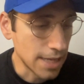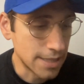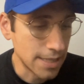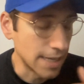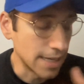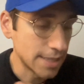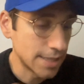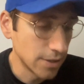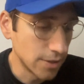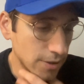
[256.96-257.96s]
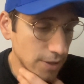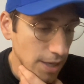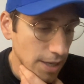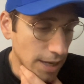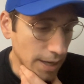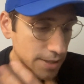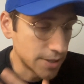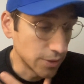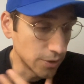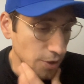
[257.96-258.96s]
see, and it's still
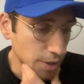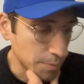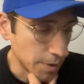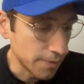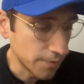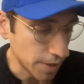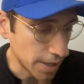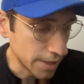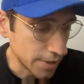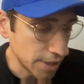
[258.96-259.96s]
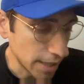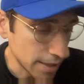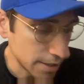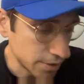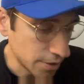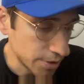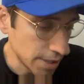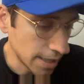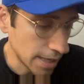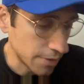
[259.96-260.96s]
still learning. But check
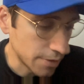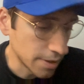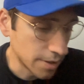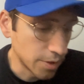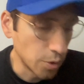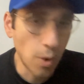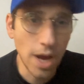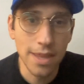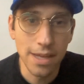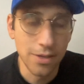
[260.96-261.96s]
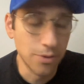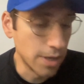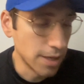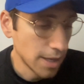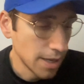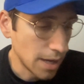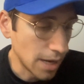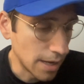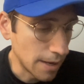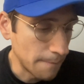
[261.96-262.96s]
it out, the why they do it
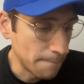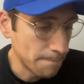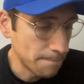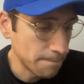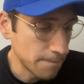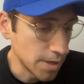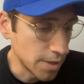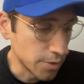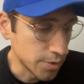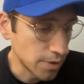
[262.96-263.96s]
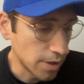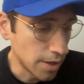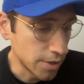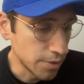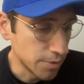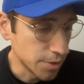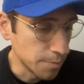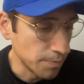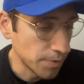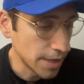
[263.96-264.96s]
videos on
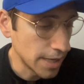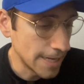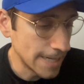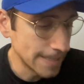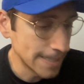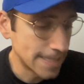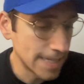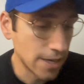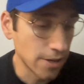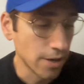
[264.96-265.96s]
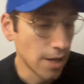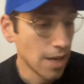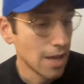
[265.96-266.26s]
YouTube. Let's see here.